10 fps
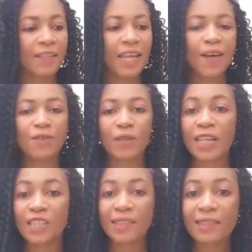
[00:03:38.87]
They have to
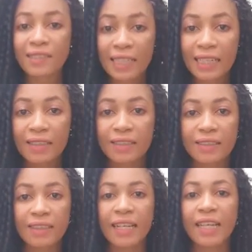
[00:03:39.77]
get shelter.
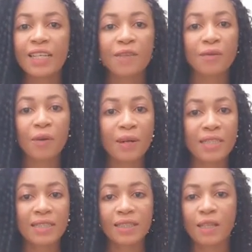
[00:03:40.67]
They're in the
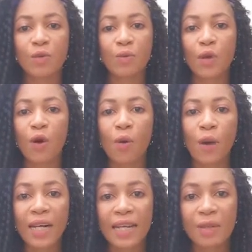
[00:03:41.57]
forest, they could be all
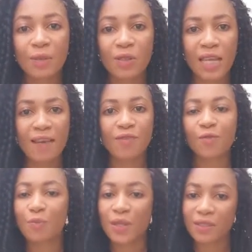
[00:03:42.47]
wild animals. They have
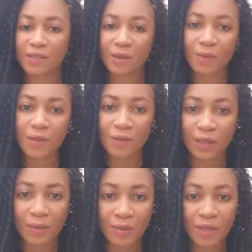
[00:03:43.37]
to build something for
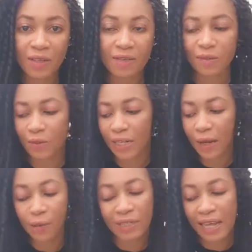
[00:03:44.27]
themselves with
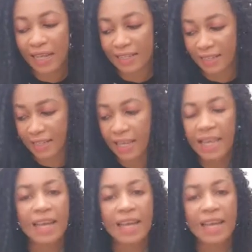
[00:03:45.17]
their own hands.